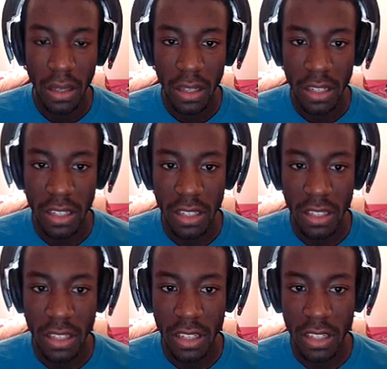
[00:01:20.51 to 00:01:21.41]
This is,
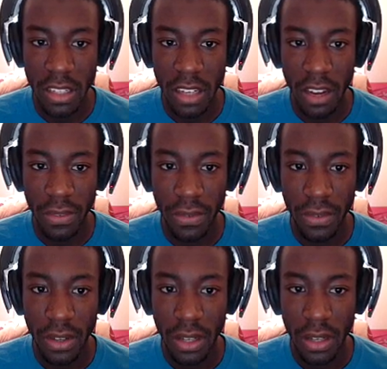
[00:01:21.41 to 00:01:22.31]
this is tough.
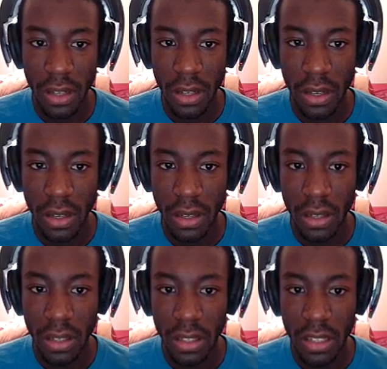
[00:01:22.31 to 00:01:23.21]

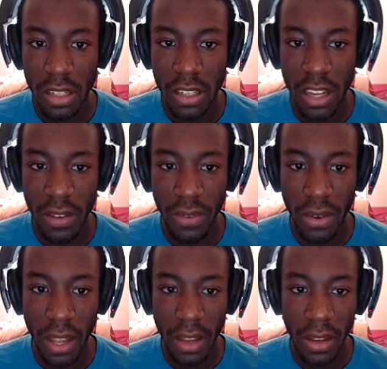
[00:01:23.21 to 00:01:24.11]
This is tough,
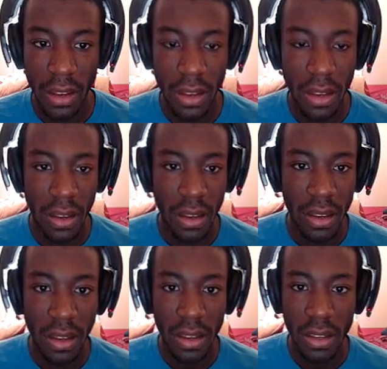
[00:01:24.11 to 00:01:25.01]
okay.
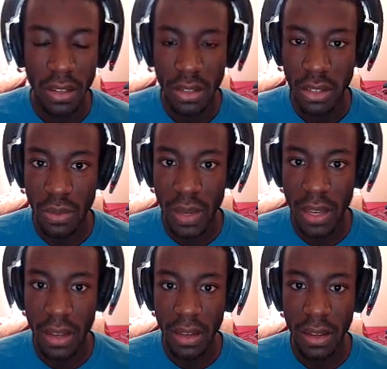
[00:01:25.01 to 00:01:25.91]
Sweet.